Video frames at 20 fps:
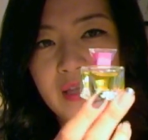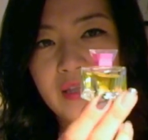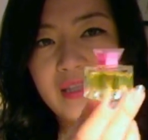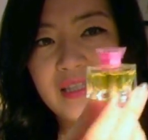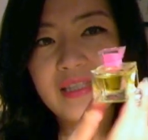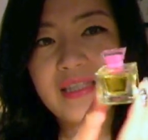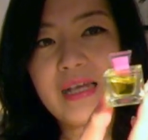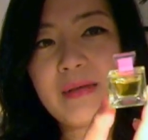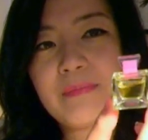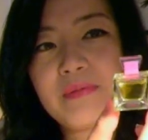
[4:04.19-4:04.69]

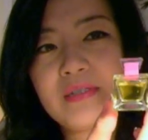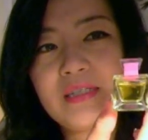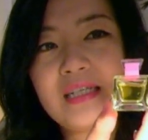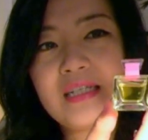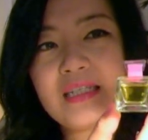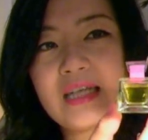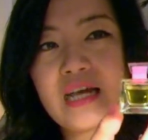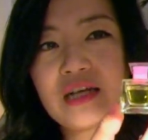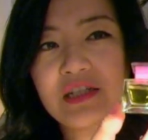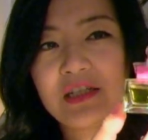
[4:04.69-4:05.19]
The sample
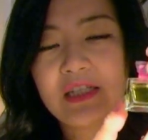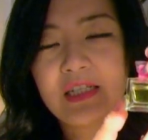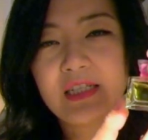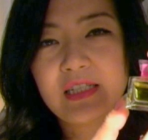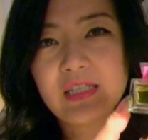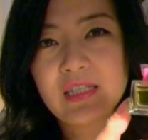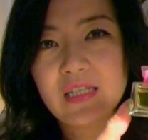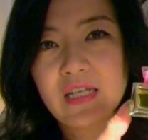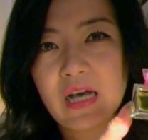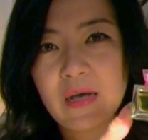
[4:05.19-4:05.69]
size actually
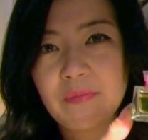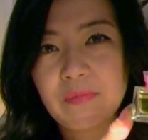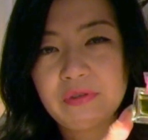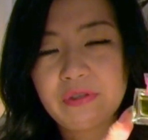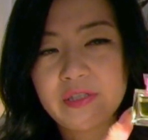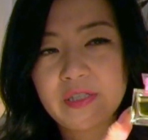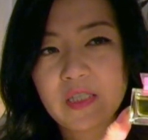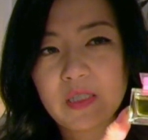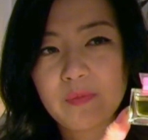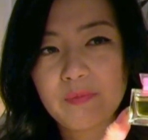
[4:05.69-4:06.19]
doesn't come with
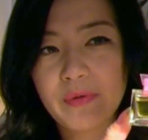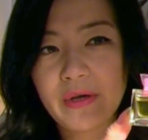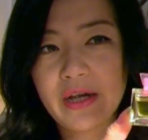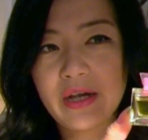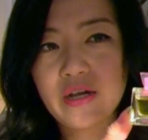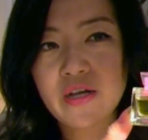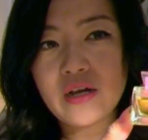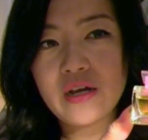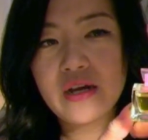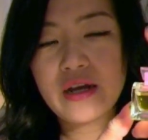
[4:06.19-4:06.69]
a
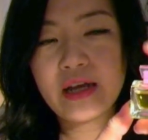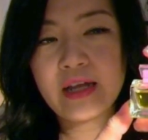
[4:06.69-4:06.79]
sprayer.